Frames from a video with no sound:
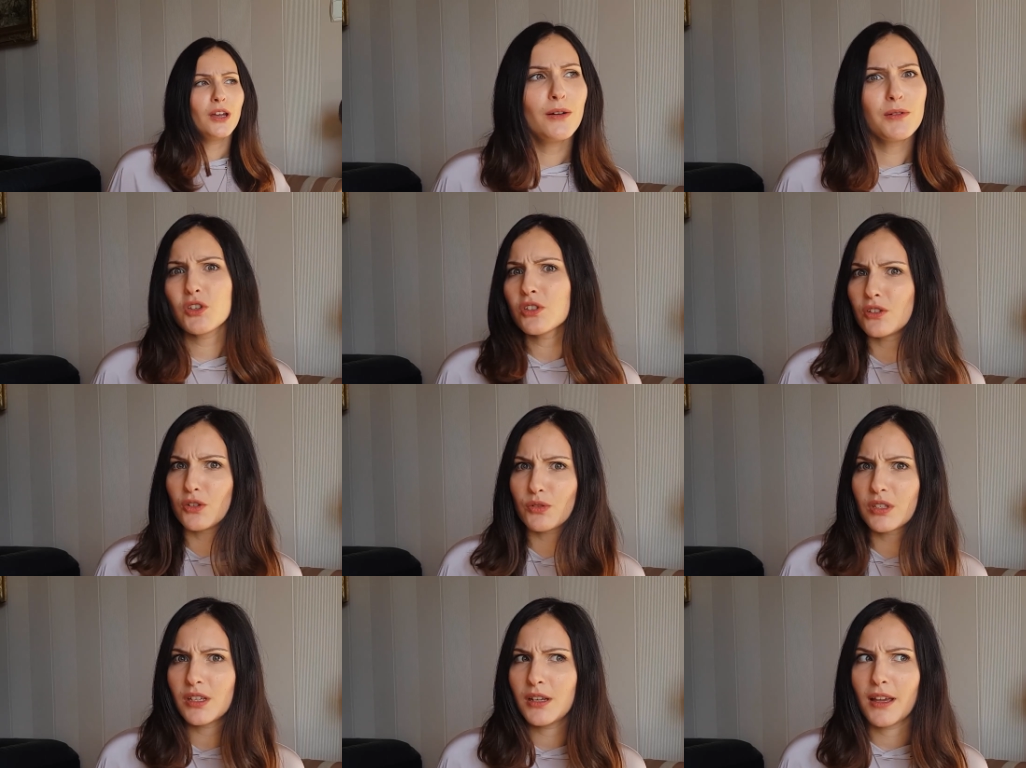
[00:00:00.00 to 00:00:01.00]
Which is
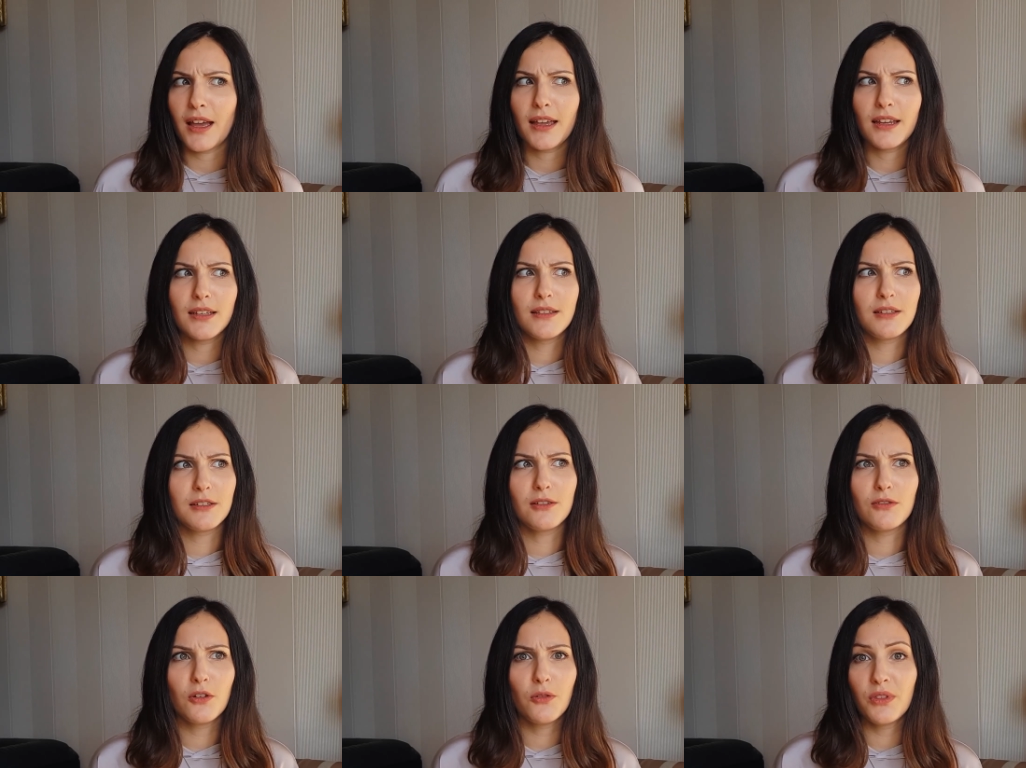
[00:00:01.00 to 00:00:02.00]
interesting. I
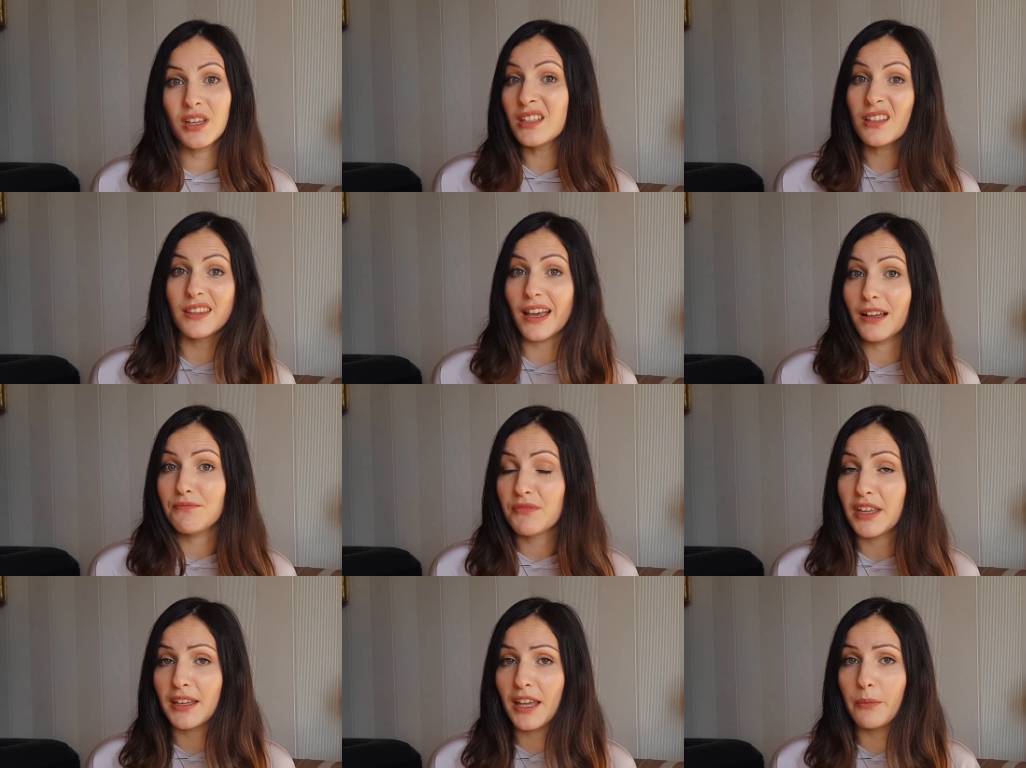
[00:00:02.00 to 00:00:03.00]
didn't know they did that
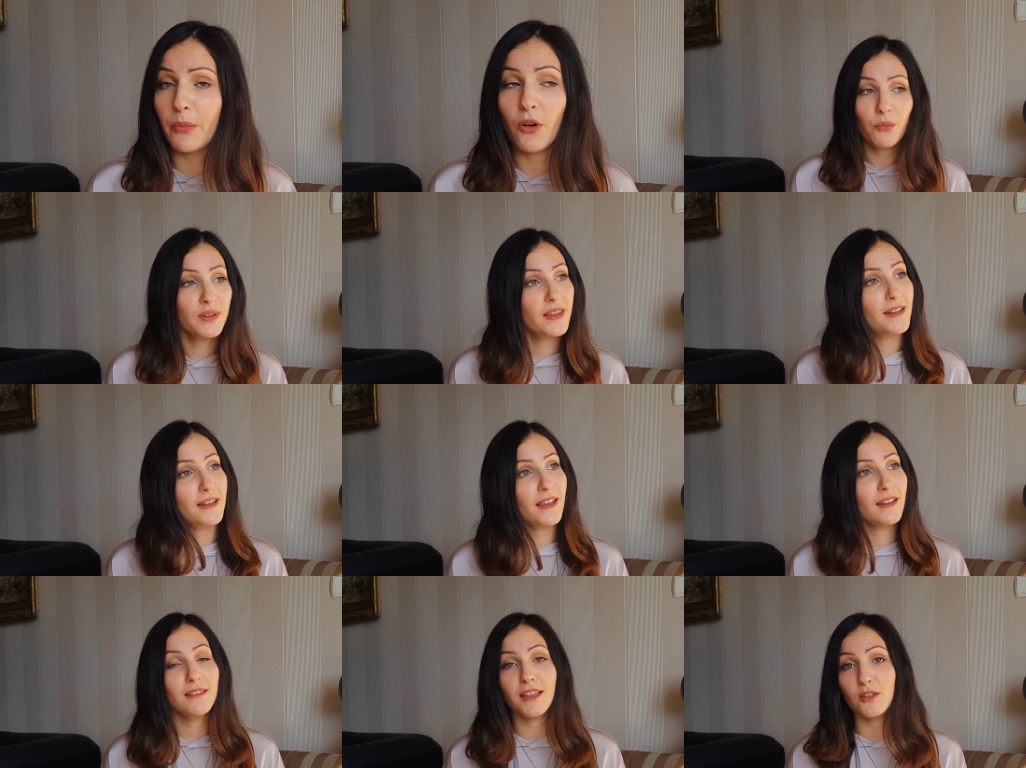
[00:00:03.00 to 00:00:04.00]
in K-pop, but then
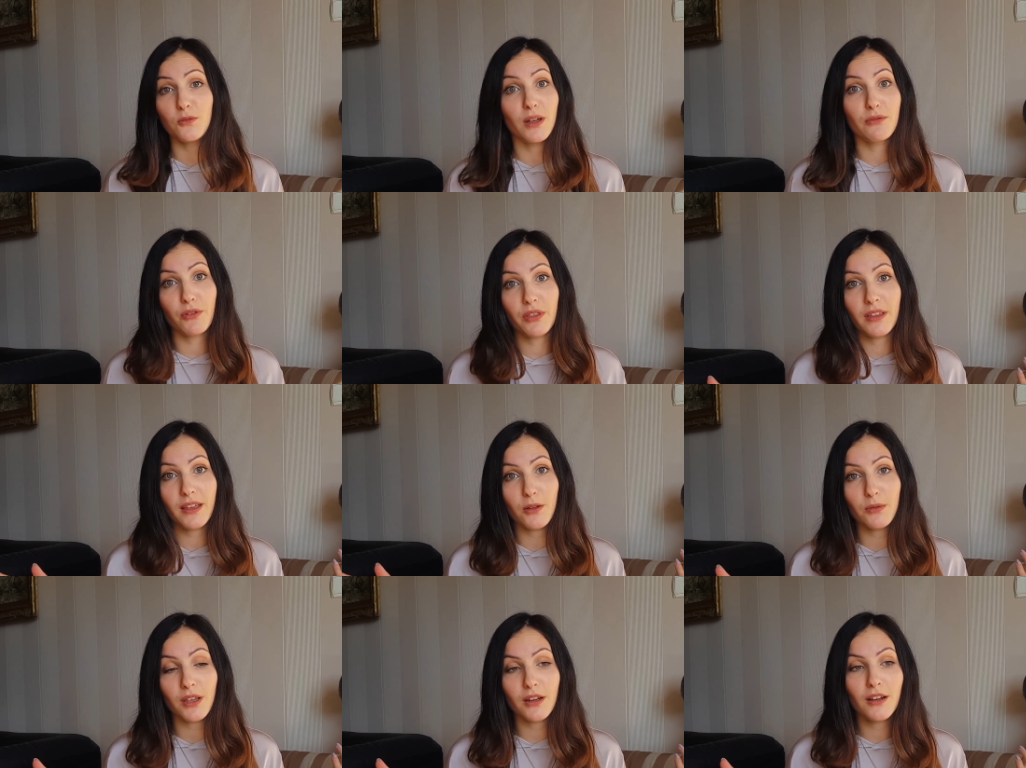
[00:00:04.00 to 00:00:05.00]
again, they do everything
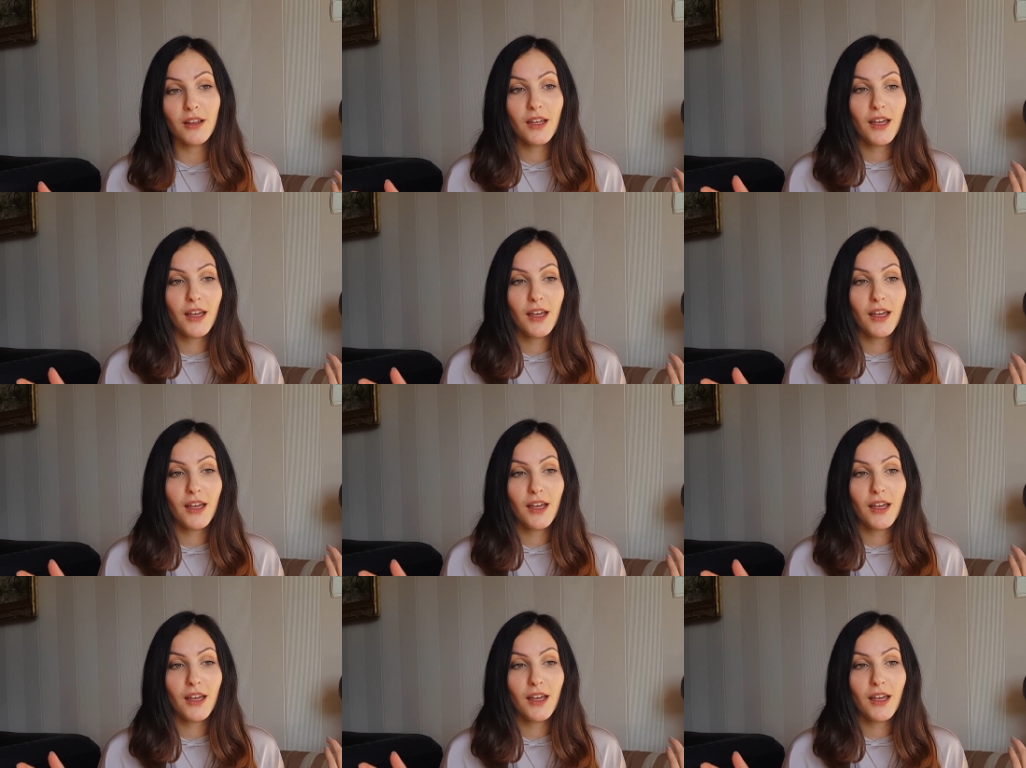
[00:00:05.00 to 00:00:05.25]
out there.